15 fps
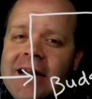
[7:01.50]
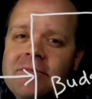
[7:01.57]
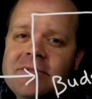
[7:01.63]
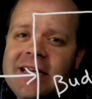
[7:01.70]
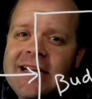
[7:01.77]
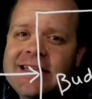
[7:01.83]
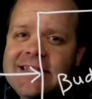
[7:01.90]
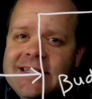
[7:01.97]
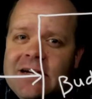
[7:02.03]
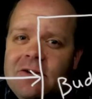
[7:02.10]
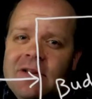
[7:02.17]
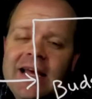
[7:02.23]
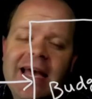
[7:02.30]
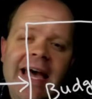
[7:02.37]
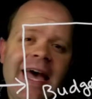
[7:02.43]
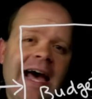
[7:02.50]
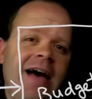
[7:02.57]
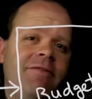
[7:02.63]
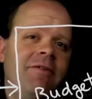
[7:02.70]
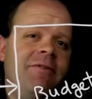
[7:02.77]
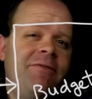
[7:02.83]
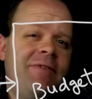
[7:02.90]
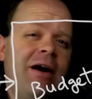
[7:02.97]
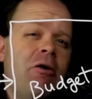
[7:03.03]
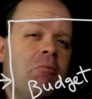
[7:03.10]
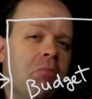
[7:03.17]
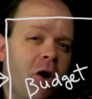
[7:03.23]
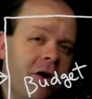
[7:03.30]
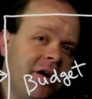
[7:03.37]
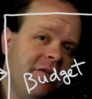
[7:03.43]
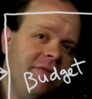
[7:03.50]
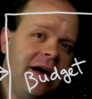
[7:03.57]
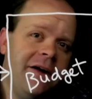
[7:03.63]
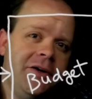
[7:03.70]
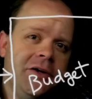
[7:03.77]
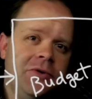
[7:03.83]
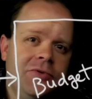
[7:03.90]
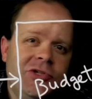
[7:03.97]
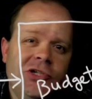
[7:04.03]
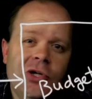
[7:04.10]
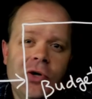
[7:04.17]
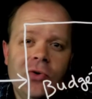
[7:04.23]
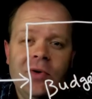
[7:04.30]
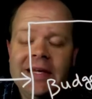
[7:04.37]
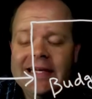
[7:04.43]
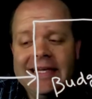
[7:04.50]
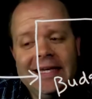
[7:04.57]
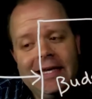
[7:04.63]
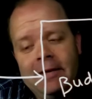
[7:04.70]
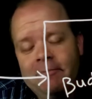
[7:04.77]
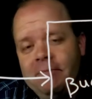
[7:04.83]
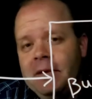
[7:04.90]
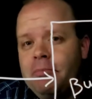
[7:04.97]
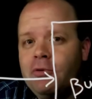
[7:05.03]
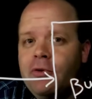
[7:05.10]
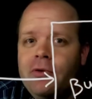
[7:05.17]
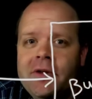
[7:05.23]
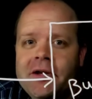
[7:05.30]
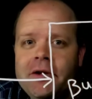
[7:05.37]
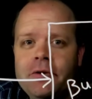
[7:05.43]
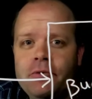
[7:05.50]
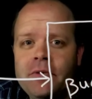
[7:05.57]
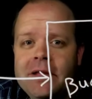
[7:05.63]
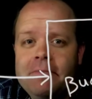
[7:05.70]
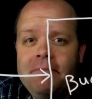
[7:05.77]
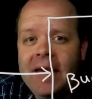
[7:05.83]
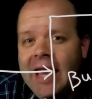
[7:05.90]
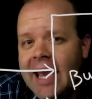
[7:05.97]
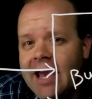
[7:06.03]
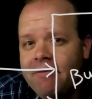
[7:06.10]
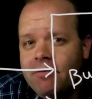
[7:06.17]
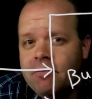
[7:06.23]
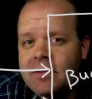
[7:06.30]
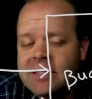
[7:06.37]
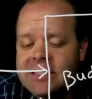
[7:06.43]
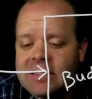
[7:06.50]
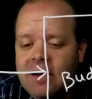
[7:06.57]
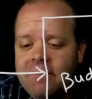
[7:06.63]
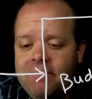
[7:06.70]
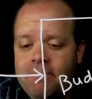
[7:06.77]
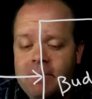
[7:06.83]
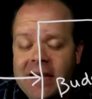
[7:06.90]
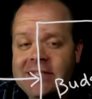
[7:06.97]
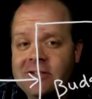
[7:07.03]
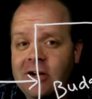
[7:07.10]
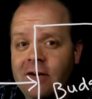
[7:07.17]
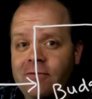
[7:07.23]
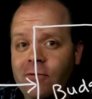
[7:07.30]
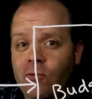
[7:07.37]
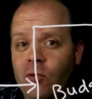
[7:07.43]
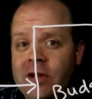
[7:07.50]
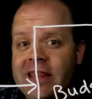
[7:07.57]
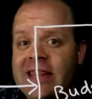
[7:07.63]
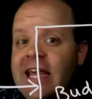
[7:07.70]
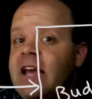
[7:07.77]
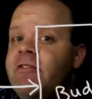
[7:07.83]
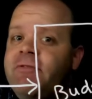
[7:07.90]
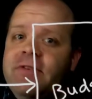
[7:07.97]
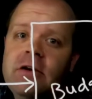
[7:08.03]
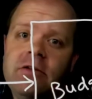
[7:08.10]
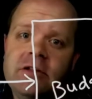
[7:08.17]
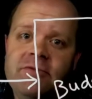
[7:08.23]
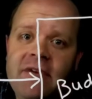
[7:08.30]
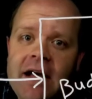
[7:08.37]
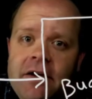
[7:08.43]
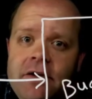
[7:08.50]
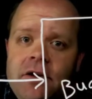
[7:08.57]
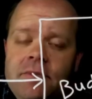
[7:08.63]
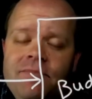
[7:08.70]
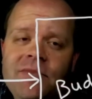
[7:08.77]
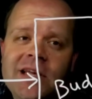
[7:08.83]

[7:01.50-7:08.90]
that I sell have a fair market value, so people are only going to really pay for this stuff based off of what they feel it's valued.